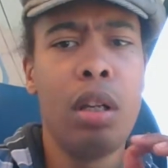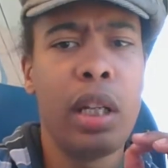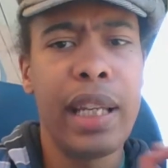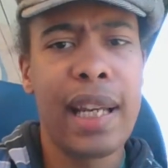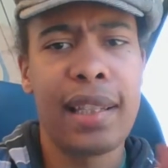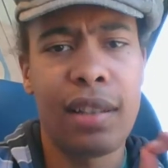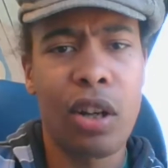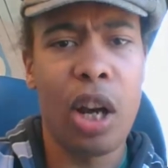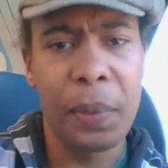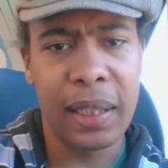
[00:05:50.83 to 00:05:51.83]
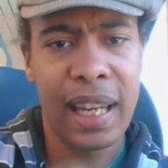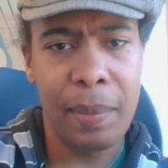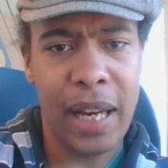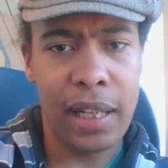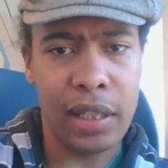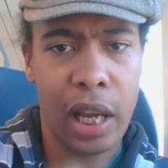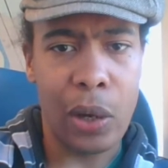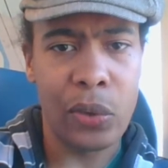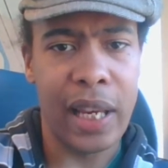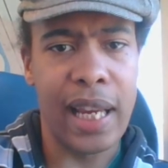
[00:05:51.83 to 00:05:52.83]
Yes, the cops came at his
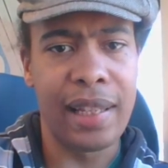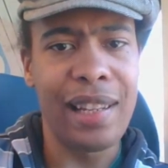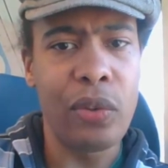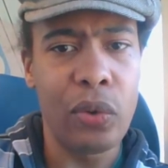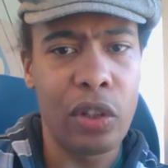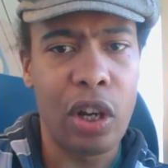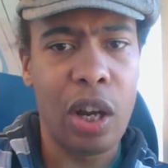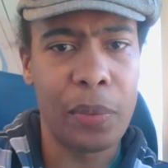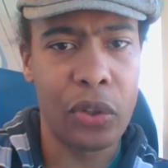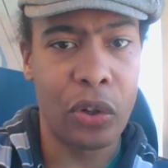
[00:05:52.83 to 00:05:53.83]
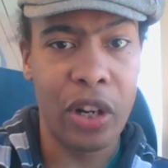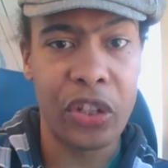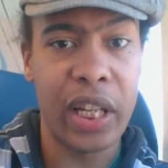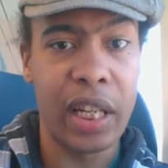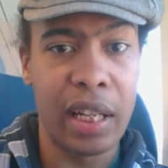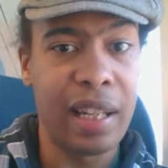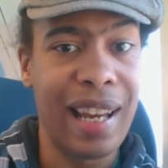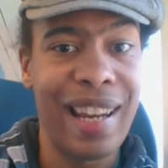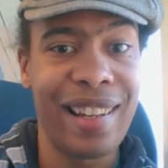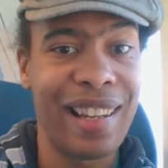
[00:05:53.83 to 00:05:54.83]
house and they took the cops, rushed
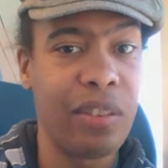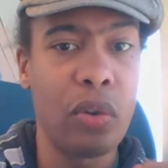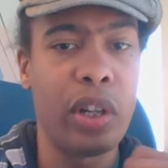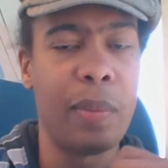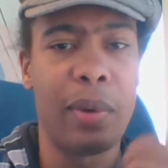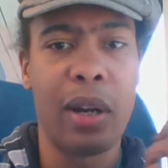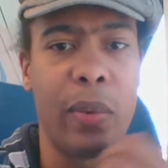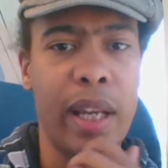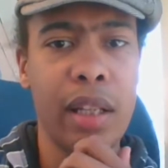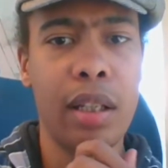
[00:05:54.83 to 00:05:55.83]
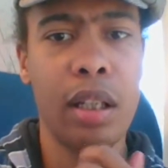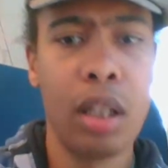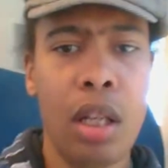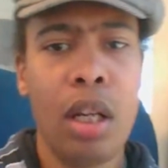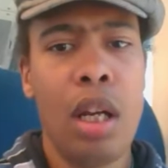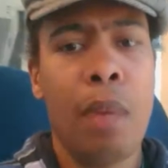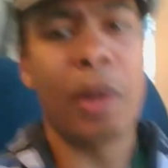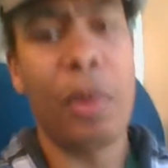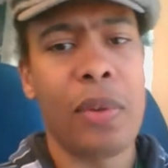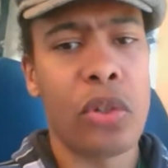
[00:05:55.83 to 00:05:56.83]
in and took him away.
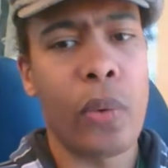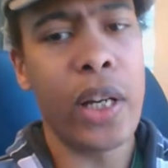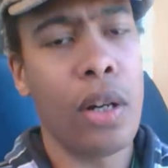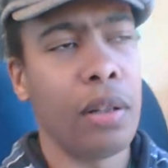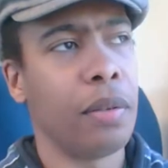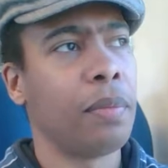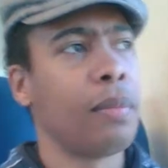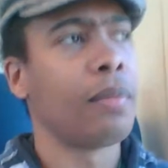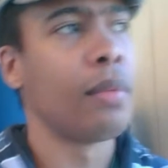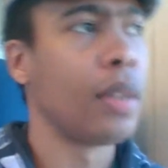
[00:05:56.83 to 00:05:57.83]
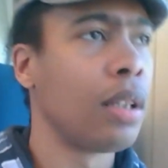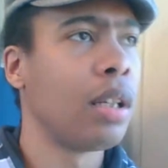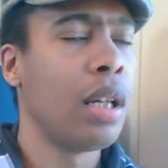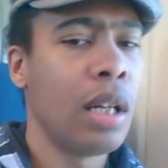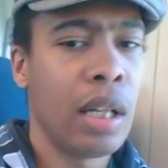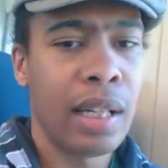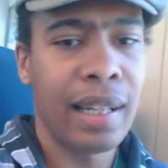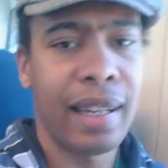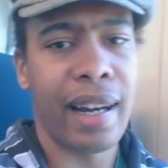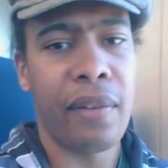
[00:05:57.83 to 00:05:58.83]
But what was going on?
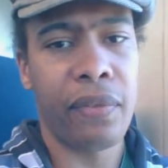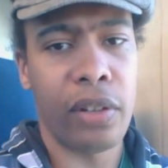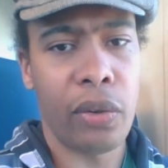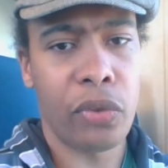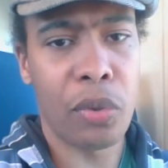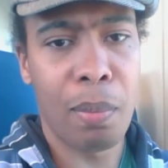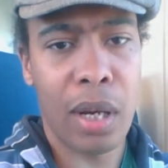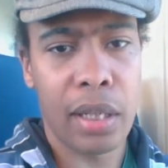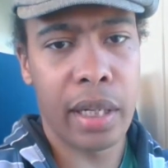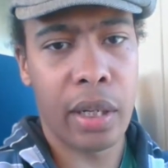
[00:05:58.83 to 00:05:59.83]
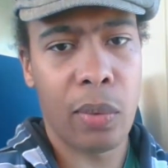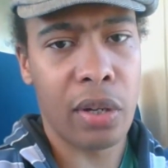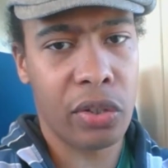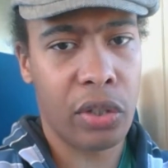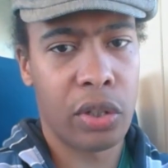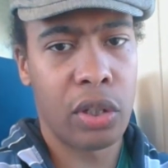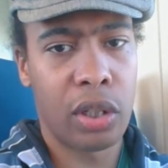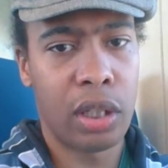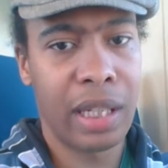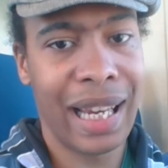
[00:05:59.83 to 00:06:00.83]
Creflo's mother was
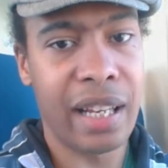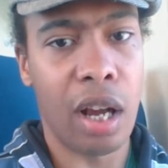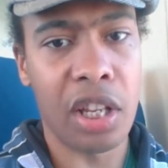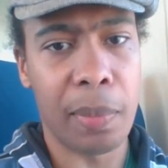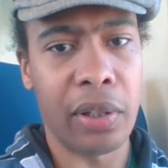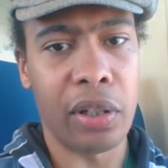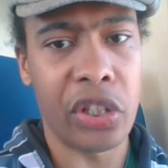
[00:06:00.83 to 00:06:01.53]
in the hospital.